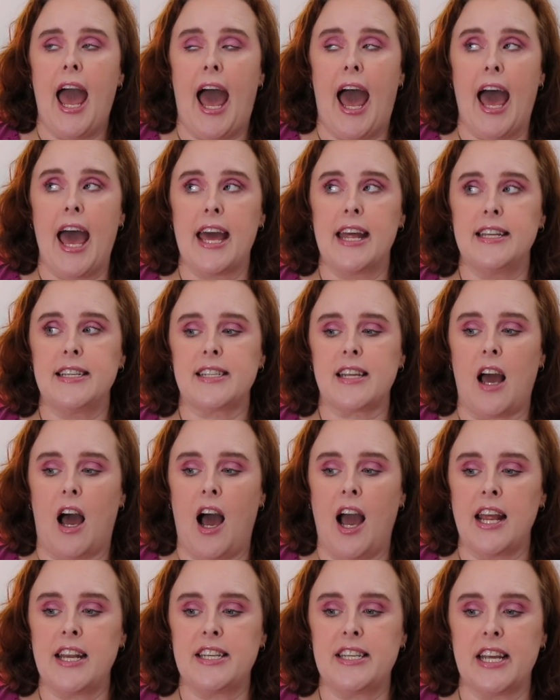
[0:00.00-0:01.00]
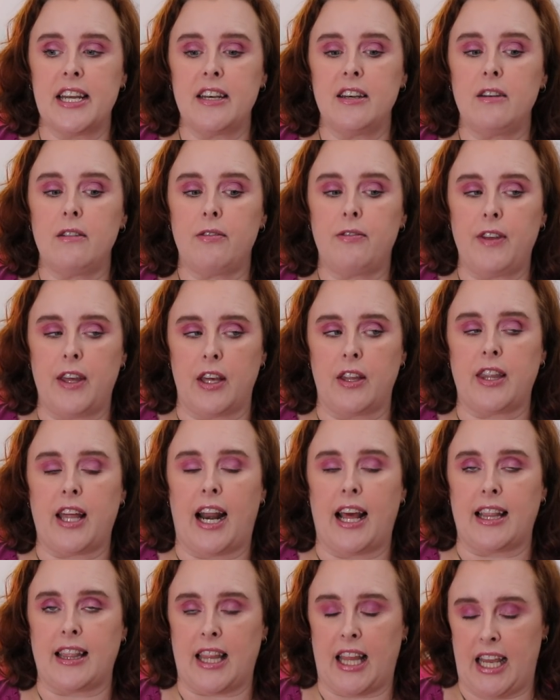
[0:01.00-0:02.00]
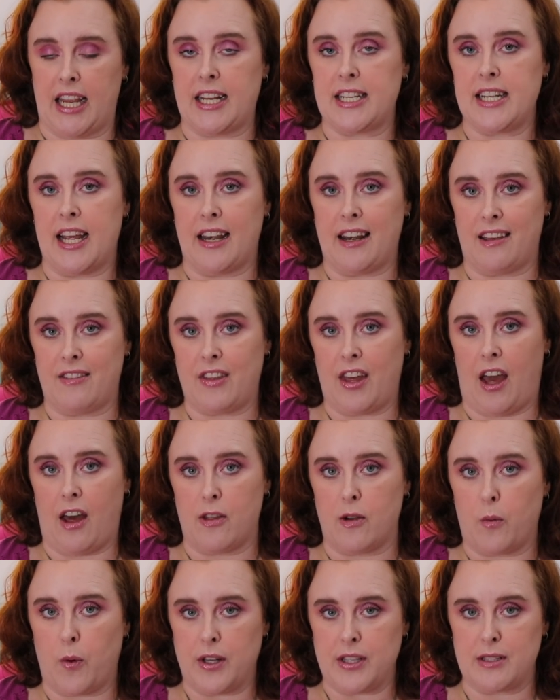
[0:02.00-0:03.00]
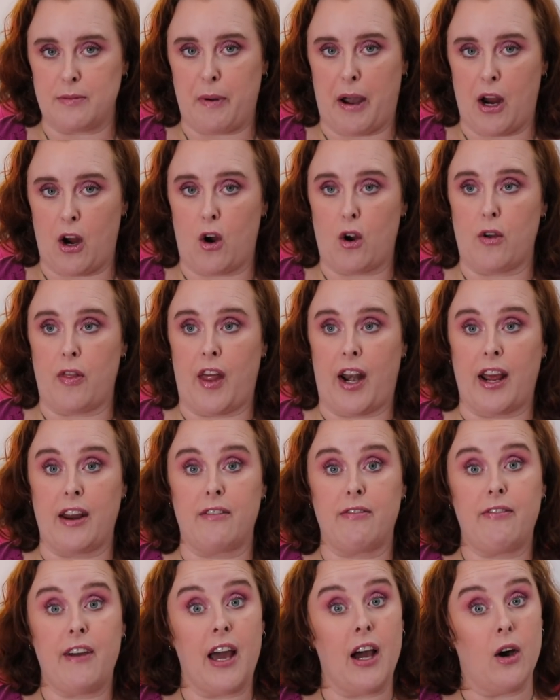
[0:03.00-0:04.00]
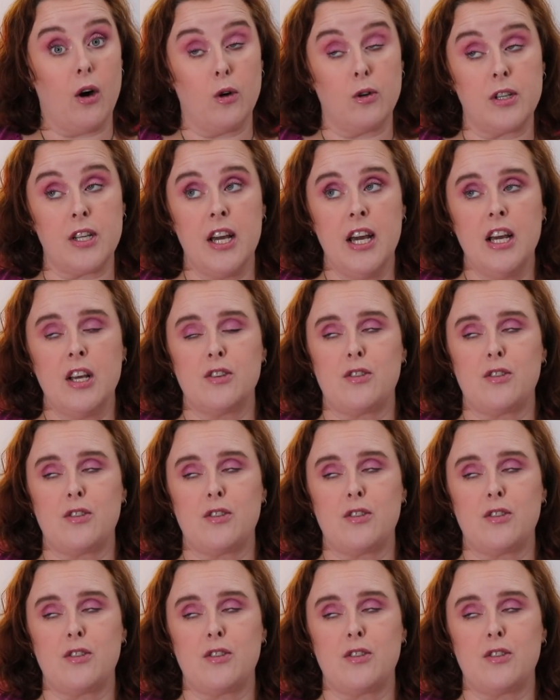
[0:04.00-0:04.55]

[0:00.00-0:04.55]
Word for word: And I didn't feel that I liked any of the other ones by her that I'd found.